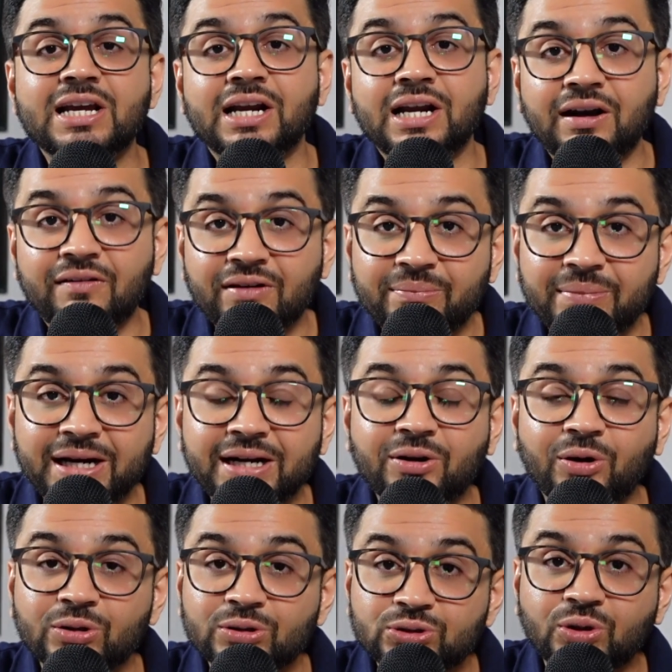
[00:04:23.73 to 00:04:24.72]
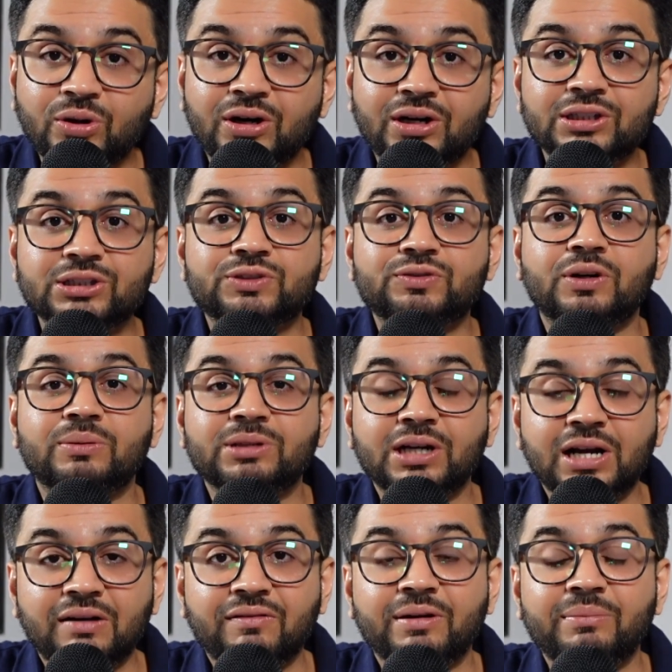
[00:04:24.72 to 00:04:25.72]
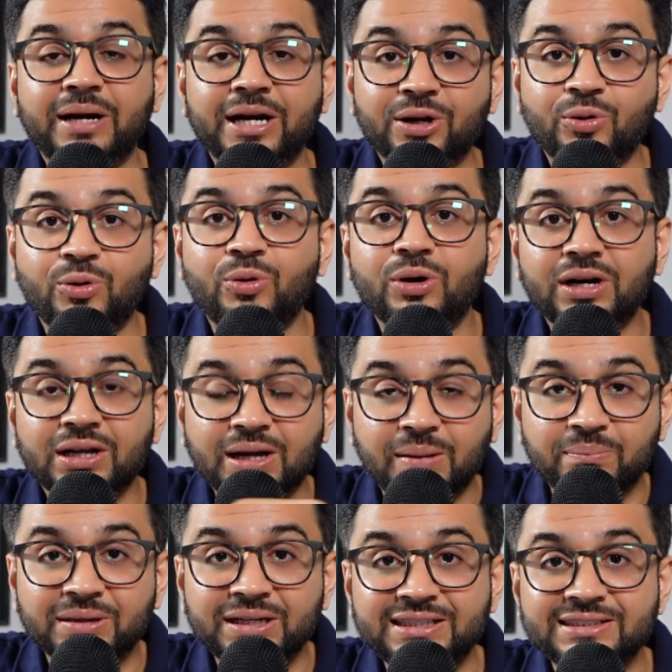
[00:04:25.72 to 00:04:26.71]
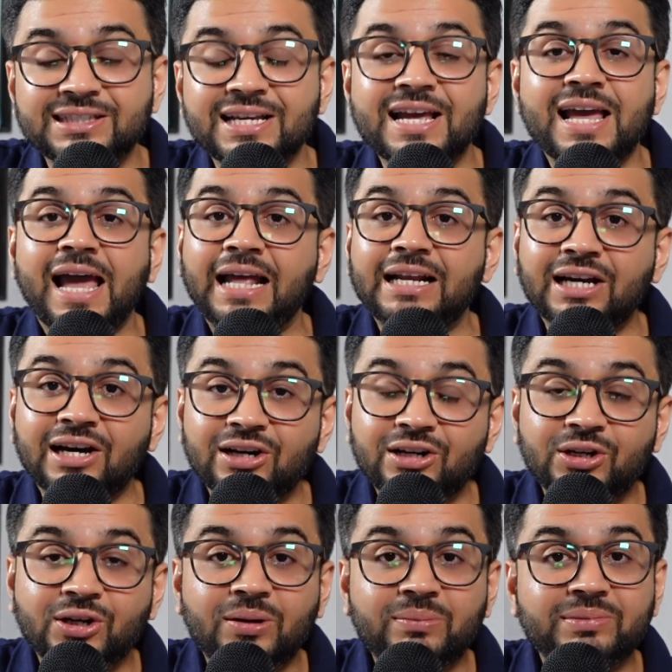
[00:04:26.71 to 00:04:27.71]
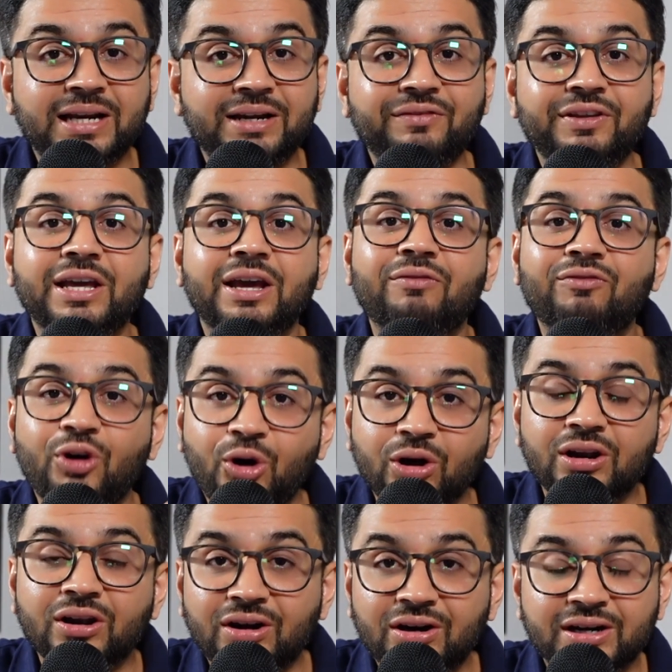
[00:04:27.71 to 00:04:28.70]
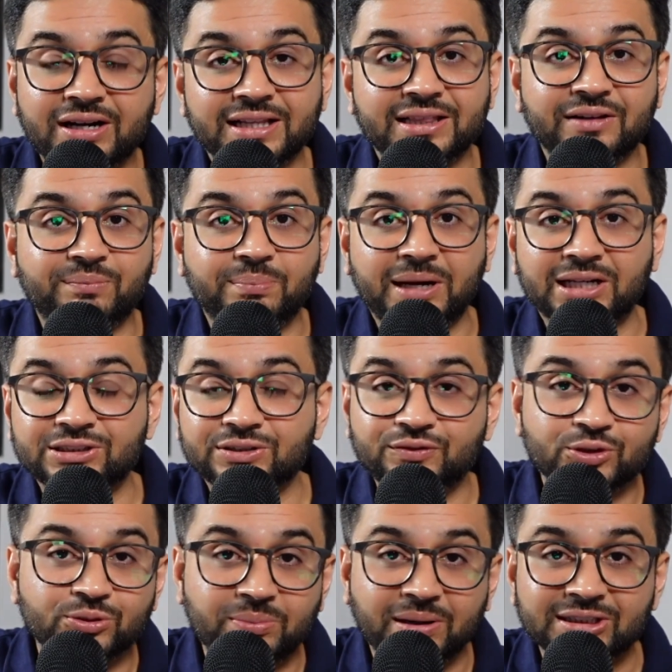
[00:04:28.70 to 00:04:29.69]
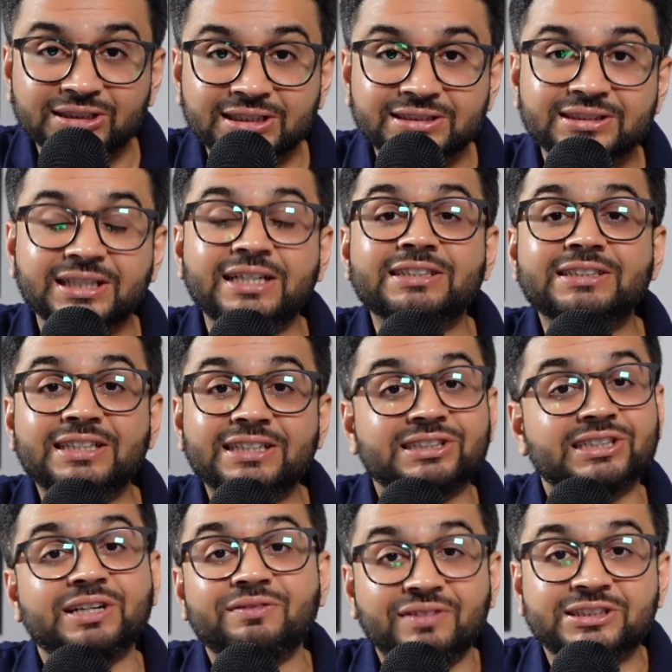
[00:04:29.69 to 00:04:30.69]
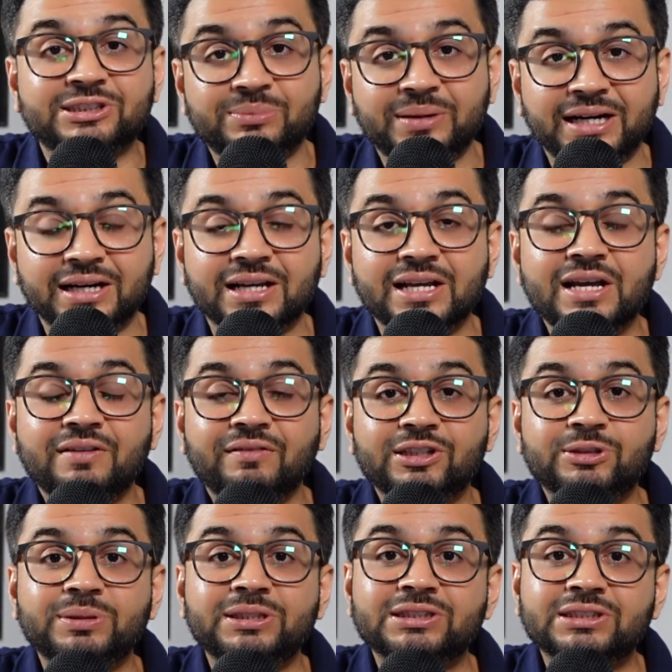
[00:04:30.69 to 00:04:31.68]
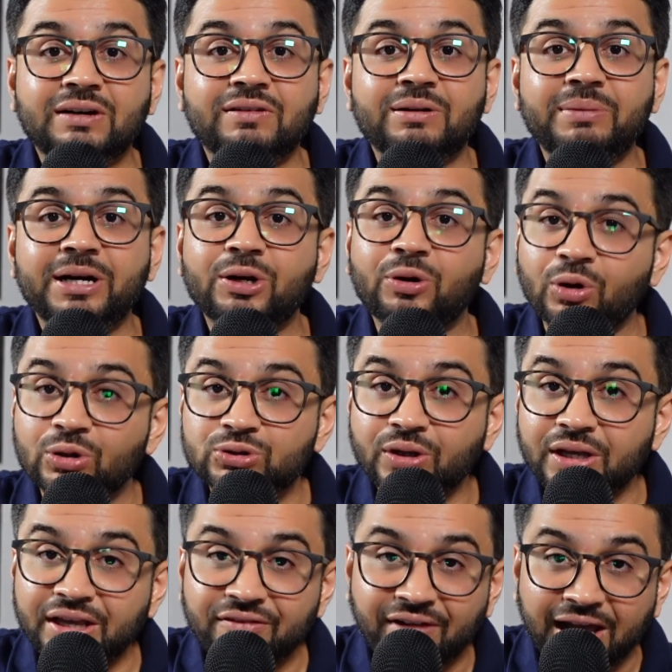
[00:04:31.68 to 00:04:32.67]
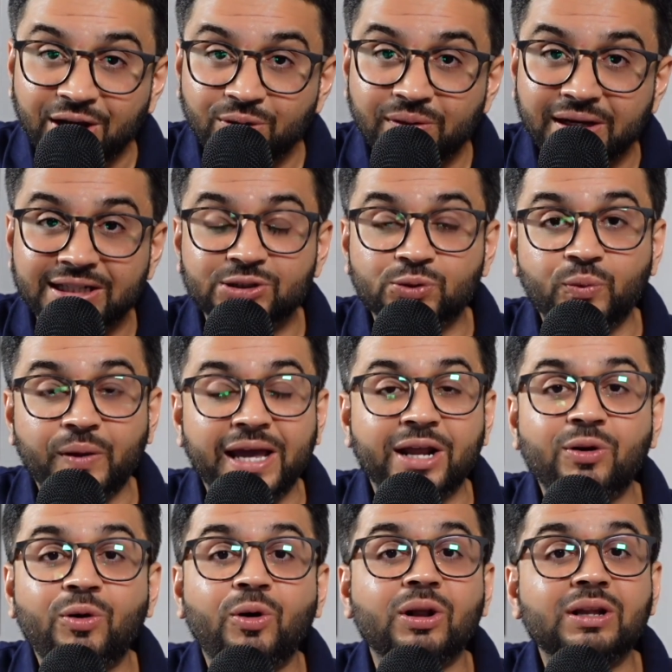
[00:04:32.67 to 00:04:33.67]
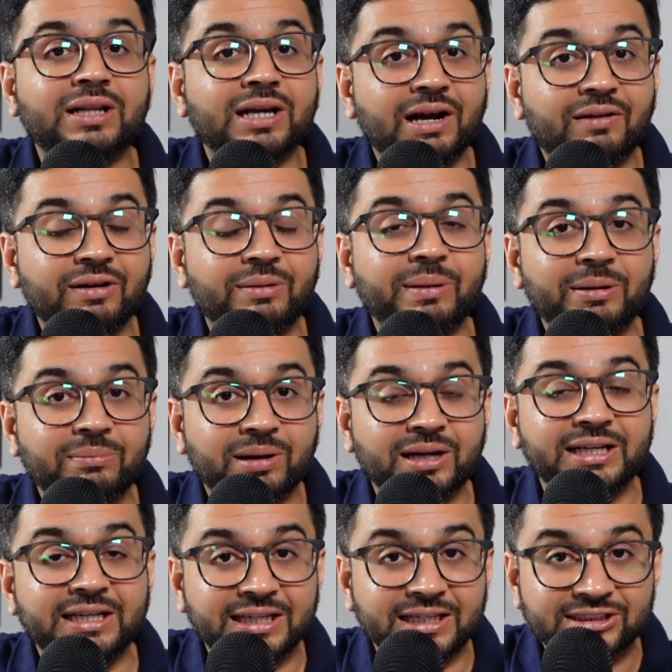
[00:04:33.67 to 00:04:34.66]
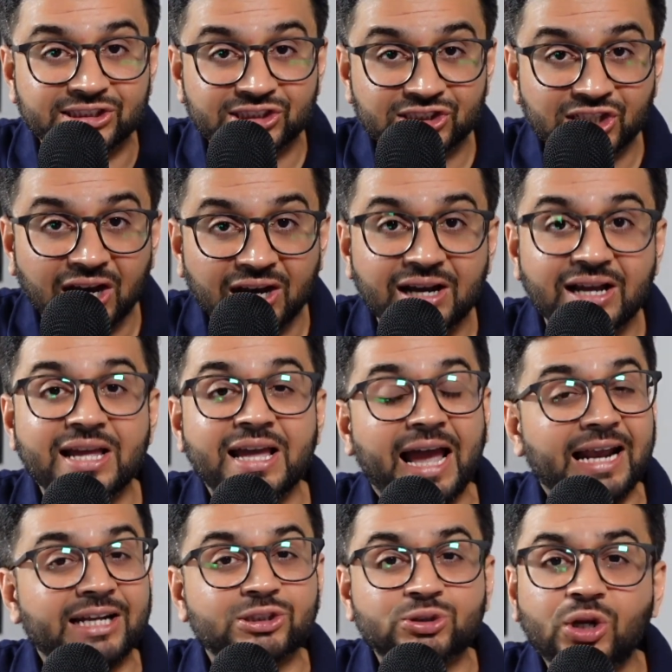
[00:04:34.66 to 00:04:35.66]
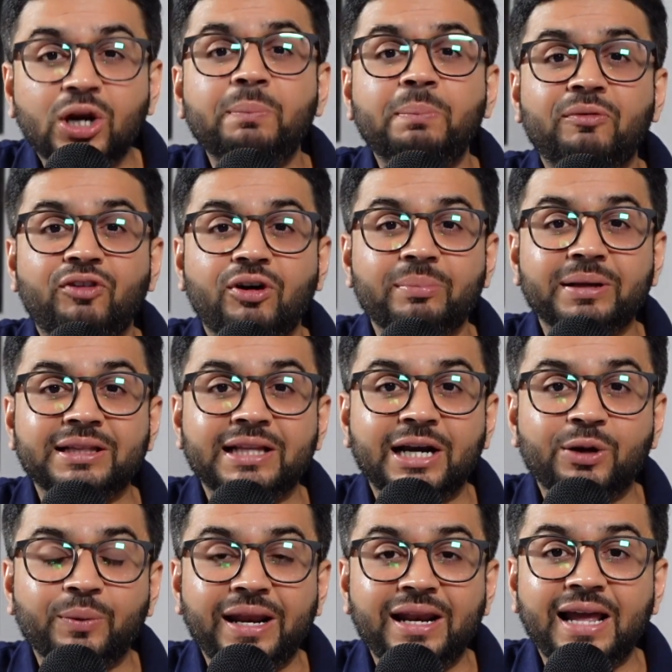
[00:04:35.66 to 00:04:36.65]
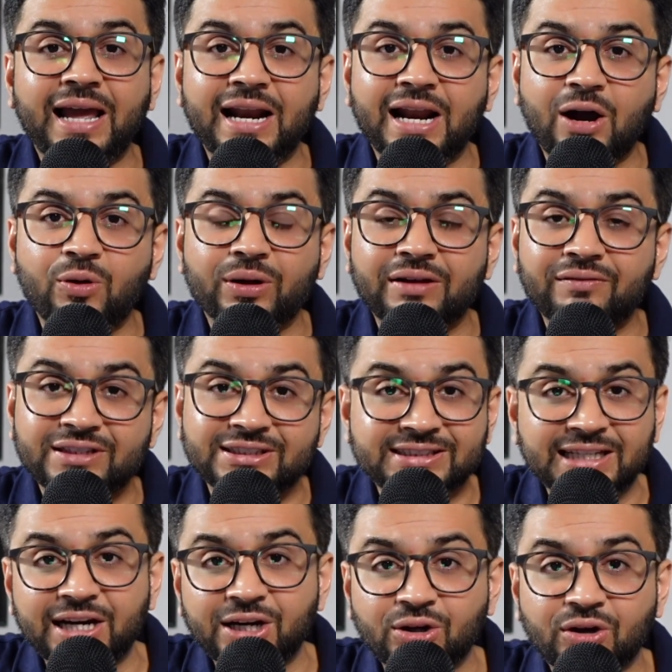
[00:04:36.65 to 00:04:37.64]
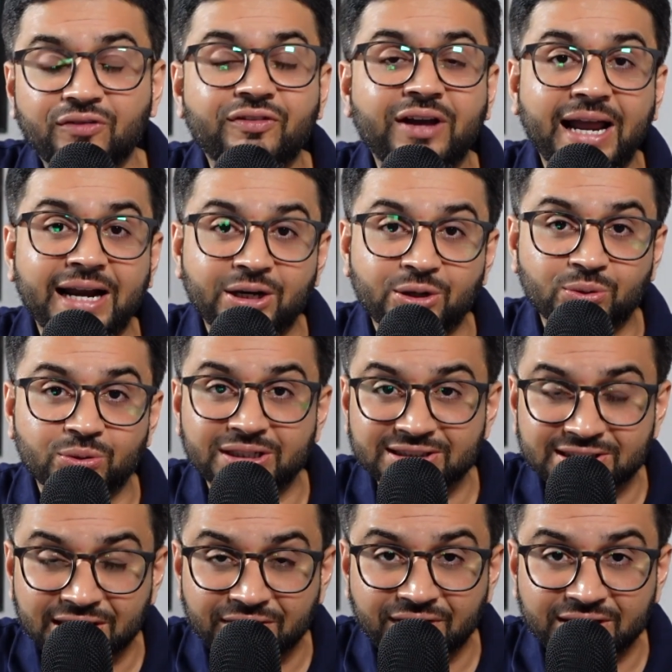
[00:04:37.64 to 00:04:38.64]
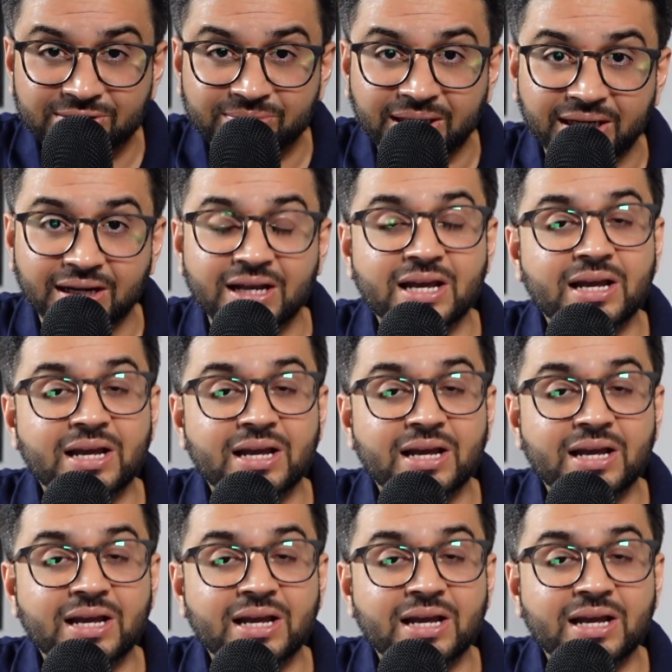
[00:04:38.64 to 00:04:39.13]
Government also earns from the government owned companies. And a term that we have all heard in the past few budgets is disinvestment, which means government also evaluates where all the government money is stuck and is not performing that well, and how can we sell it off and do disinvestment.